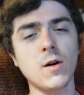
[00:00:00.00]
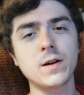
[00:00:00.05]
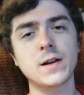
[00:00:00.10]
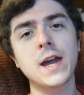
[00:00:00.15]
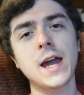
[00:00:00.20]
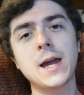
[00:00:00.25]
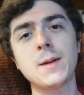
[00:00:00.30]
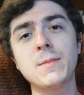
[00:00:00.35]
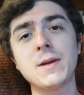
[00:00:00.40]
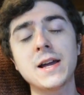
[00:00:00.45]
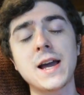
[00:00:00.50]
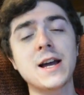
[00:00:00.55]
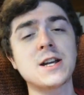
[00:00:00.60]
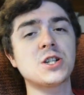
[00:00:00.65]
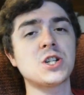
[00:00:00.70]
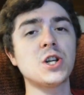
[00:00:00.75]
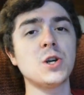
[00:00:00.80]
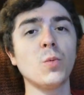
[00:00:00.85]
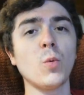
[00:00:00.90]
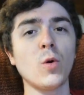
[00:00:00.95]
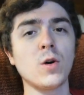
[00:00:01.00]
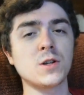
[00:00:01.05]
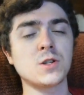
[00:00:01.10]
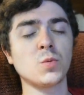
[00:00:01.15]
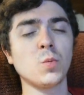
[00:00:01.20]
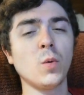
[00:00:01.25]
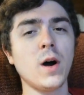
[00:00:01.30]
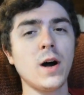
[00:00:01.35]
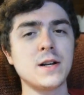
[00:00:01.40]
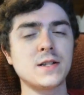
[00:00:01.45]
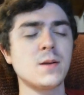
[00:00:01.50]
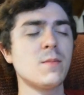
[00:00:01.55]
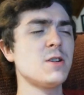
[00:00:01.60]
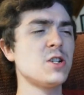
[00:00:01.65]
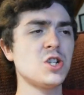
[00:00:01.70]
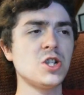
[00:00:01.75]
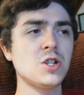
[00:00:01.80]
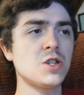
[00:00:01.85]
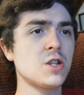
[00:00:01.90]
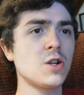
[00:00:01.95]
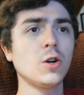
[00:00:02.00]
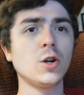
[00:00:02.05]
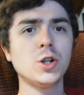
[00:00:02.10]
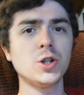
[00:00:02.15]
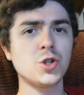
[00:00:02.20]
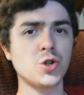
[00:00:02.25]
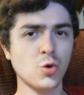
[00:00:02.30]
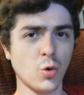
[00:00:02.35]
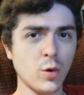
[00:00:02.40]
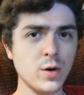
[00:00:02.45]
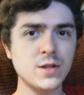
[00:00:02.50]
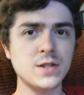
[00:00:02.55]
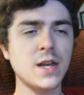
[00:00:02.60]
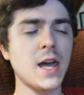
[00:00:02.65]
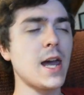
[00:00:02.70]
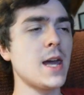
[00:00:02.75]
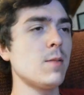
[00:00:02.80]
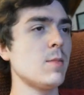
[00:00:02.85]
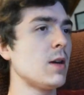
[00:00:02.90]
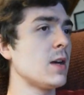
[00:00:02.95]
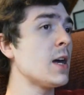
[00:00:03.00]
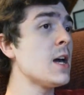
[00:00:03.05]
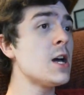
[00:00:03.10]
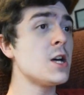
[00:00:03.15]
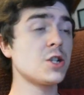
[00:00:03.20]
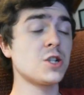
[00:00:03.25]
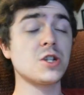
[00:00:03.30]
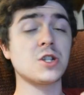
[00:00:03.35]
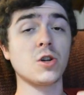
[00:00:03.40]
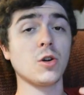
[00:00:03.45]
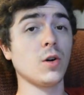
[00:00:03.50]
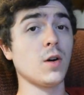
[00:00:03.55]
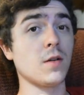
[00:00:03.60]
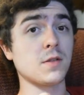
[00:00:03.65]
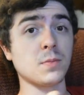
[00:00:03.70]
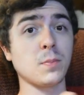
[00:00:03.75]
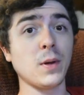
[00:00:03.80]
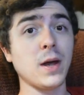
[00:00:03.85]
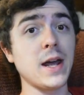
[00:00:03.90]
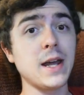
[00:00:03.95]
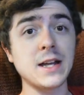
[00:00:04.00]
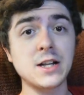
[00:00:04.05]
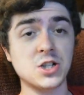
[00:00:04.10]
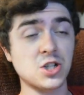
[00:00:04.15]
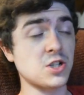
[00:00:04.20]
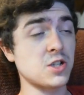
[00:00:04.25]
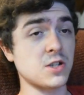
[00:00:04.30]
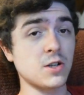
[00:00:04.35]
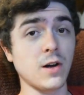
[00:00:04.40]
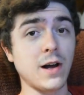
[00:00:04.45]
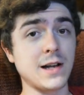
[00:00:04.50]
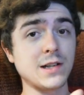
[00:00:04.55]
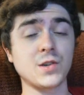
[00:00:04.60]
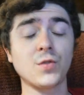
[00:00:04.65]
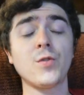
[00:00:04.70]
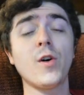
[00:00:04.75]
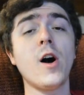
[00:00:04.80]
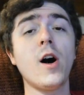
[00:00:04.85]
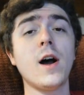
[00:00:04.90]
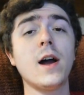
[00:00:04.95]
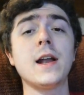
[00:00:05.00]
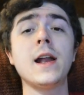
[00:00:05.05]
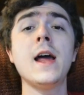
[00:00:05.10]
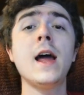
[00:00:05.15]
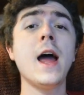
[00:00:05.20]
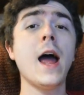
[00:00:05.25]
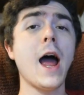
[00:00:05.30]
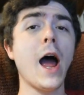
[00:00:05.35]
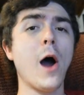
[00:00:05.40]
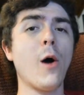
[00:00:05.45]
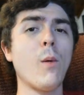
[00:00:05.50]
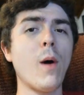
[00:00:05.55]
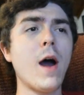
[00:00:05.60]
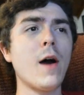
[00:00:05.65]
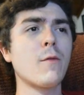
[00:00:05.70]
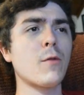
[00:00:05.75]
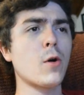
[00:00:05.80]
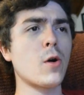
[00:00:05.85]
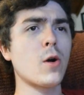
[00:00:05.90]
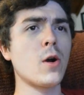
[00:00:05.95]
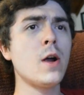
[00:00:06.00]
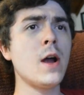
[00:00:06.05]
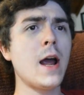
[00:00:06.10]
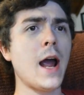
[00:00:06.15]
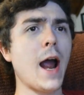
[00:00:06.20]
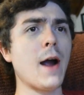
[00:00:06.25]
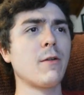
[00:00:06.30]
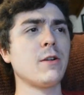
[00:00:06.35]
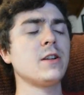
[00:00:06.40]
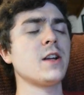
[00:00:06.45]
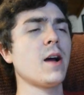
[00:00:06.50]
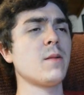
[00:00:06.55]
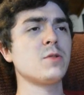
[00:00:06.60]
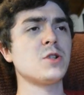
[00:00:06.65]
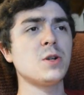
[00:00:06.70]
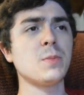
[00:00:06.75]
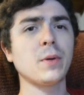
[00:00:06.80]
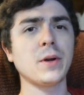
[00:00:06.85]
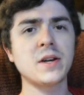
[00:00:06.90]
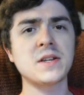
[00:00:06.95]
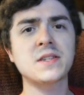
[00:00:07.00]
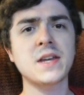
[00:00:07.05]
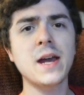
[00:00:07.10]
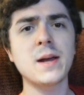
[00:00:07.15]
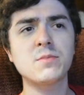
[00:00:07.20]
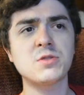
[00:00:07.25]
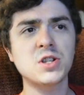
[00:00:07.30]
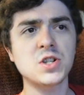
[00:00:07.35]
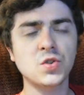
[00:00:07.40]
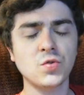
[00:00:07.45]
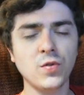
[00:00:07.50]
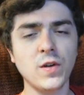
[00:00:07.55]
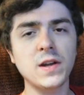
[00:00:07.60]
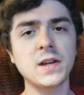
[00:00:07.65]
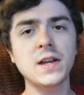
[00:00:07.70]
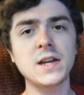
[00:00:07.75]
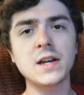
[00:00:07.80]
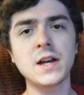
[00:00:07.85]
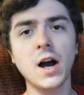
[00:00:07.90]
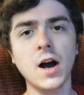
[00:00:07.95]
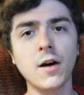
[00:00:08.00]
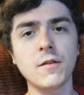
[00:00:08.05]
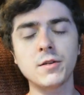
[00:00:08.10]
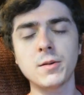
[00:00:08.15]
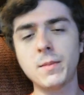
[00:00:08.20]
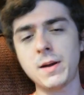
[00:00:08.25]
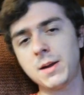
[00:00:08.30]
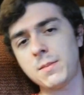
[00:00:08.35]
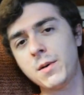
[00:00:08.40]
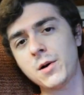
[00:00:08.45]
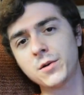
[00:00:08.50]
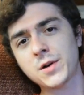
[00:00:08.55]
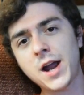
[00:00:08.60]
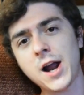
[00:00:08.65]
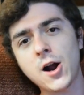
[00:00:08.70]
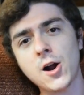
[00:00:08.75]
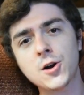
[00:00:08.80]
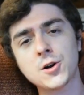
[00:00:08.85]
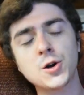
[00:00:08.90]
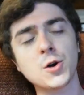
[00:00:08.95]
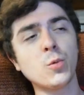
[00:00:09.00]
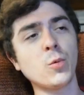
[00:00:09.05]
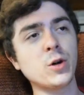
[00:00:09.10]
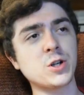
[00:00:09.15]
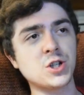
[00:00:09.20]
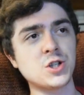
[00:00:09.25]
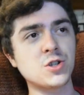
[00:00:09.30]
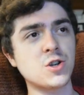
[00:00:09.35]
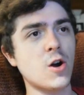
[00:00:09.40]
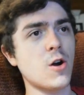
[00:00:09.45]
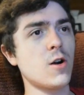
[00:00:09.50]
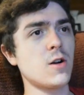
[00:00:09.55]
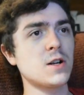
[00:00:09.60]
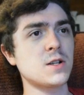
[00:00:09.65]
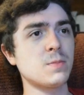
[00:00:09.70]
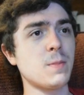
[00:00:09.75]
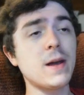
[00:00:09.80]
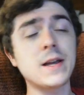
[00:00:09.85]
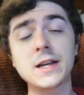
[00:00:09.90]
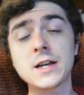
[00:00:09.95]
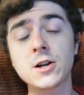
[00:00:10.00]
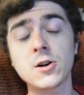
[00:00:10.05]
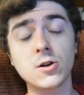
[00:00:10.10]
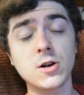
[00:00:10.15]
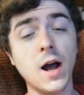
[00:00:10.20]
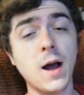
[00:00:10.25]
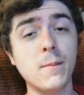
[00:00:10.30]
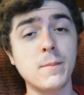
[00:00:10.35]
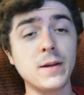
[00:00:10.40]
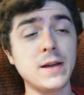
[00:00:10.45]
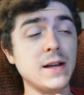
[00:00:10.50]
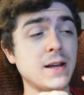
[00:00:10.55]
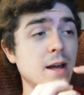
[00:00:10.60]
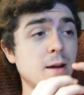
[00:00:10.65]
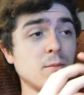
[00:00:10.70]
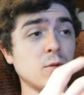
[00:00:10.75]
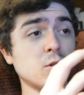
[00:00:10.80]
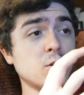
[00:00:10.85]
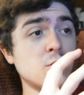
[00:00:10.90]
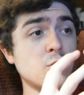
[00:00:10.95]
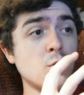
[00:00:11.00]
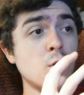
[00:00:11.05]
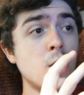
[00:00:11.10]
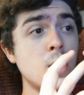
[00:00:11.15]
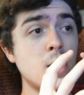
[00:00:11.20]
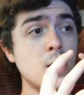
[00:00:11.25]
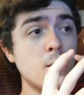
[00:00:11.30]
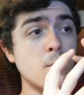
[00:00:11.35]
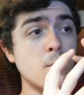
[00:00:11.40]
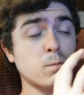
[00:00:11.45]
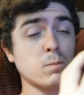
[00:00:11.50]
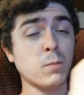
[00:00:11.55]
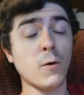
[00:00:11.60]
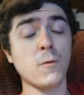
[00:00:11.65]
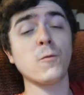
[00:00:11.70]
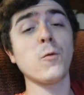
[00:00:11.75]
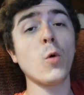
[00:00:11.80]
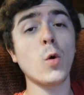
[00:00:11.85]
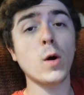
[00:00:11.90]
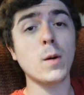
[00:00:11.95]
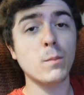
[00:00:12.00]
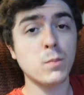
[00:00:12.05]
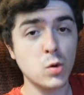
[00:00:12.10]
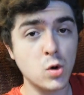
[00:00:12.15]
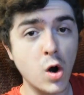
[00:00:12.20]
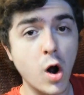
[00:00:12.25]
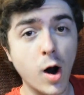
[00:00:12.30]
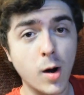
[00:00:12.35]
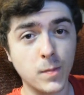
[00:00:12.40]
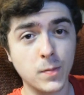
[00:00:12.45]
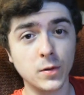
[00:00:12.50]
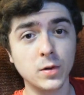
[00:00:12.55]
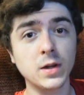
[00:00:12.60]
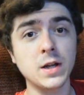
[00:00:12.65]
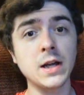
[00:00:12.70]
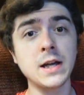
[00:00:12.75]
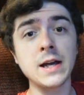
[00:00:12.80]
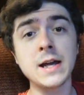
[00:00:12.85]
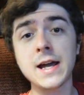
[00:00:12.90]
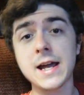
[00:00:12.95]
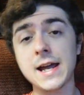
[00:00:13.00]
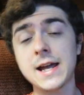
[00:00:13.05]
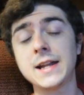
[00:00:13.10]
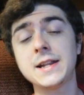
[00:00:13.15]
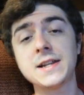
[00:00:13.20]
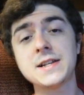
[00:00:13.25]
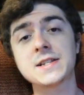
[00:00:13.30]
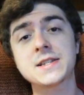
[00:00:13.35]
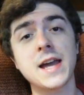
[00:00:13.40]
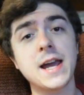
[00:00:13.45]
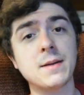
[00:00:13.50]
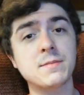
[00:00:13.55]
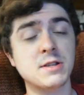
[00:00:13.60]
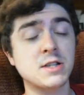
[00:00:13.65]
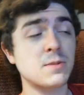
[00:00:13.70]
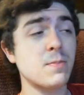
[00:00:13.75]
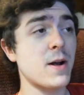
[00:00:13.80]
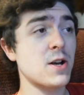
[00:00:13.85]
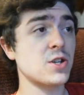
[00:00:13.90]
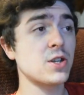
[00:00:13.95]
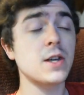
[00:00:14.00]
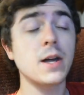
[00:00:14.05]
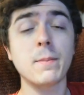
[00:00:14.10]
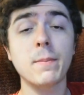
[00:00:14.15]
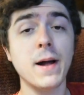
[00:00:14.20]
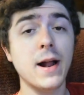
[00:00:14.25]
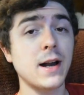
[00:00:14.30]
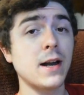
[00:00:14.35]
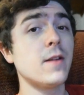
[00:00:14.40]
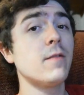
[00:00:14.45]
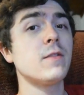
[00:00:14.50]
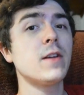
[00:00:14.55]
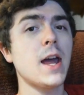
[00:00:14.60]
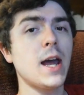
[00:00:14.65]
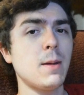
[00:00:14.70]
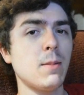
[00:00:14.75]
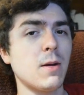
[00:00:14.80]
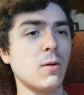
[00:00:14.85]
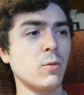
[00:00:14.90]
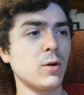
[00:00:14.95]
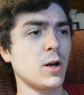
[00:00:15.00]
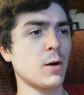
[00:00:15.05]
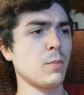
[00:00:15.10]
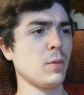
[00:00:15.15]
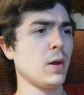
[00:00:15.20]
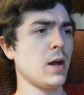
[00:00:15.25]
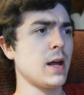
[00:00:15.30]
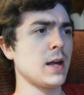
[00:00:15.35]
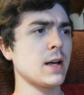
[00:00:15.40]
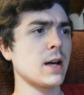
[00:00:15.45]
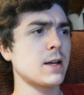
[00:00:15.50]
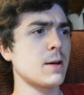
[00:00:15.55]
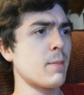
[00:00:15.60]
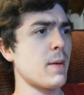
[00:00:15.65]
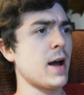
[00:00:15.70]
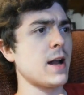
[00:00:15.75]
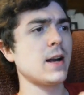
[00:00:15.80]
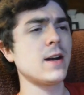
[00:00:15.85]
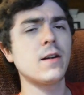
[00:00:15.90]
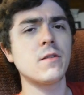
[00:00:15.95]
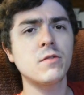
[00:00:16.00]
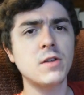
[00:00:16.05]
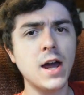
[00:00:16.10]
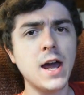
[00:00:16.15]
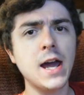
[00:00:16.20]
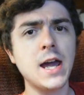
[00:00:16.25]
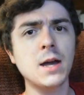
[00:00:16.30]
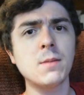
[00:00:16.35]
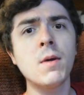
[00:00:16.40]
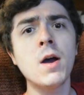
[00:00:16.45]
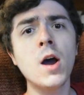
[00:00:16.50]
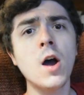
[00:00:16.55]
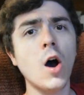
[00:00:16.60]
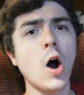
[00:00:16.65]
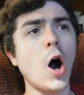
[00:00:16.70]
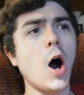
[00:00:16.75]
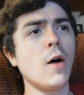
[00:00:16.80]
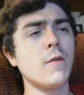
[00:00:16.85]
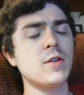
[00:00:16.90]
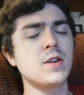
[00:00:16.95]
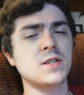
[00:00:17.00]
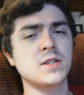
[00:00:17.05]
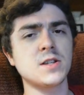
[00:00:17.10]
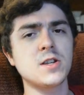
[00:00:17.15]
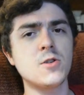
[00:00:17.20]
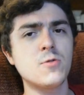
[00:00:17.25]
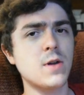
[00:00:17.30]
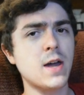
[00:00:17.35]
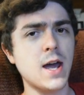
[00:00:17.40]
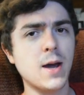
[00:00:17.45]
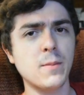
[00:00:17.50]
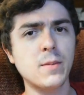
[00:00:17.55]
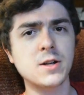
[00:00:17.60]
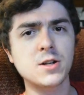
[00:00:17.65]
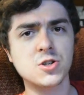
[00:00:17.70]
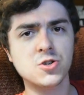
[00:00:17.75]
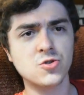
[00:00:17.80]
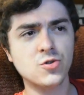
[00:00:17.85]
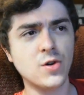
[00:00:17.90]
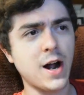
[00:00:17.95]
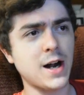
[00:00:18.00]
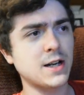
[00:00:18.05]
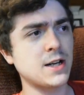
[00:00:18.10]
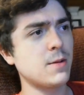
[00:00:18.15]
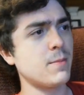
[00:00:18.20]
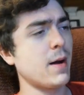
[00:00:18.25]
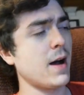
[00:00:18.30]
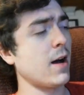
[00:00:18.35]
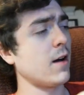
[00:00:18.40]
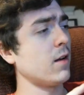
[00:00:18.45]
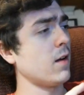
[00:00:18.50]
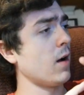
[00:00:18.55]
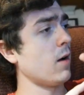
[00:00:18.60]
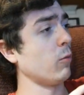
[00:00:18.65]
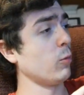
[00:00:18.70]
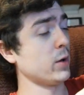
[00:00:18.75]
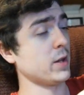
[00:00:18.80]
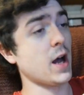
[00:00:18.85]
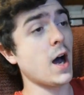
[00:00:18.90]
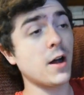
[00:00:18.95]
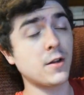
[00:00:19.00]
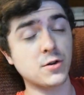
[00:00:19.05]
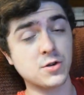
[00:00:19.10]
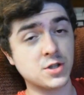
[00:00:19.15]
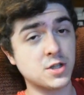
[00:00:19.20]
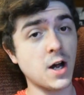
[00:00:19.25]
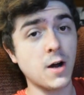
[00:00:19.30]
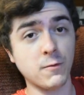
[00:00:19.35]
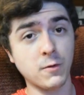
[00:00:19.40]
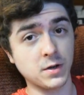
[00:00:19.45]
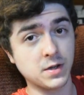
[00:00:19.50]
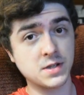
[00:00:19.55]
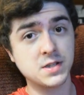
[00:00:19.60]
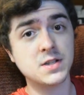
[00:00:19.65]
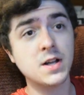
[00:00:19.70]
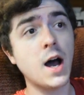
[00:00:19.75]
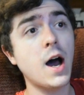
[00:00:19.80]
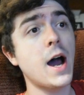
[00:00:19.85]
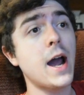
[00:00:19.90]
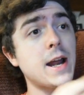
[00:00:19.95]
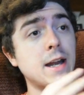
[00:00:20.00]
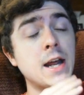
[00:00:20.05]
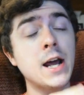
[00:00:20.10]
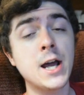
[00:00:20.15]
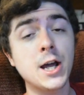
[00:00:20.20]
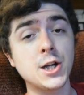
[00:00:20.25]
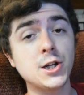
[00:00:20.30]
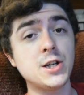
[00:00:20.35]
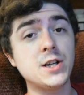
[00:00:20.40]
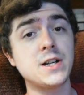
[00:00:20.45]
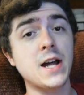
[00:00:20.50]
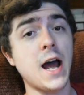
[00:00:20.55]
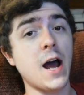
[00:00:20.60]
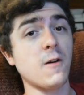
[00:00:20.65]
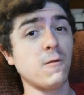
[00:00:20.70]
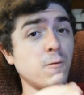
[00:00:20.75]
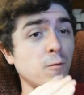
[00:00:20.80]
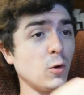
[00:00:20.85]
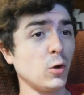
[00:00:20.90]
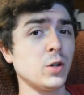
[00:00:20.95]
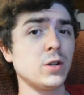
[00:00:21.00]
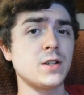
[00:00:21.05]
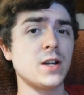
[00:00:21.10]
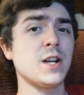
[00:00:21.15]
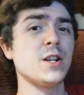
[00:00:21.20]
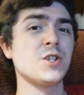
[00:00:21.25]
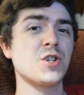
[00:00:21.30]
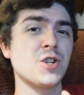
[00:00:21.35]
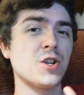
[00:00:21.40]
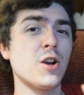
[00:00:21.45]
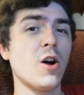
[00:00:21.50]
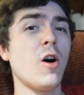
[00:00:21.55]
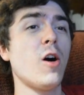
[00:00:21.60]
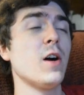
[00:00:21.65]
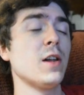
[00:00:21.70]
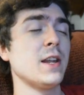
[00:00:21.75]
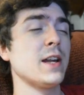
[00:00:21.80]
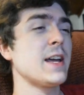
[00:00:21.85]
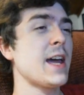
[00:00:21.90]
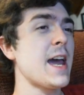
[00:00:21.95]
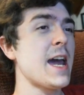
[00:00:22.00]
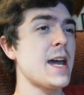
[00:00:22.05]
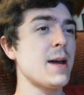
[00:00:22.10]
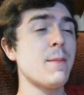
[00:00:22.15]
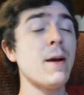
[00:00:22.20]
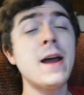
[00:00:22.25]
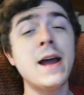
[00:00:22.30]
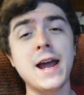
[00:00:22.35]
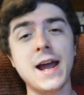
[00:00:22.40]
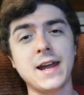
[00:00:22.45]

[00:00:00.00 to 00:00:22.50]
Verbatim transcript: on gaming as she once was. I mean, she still enjoys gaming, she still loves playing it, she still has fun. However, every time she plays games, she's thinking of the main male character, which in turn is making her not being able to perform properly in these games, especially competitive gaming. When you're playing a competitive game, obviously you can't be distracted about uh, with other stuff on the side. You need to have full attention on the game.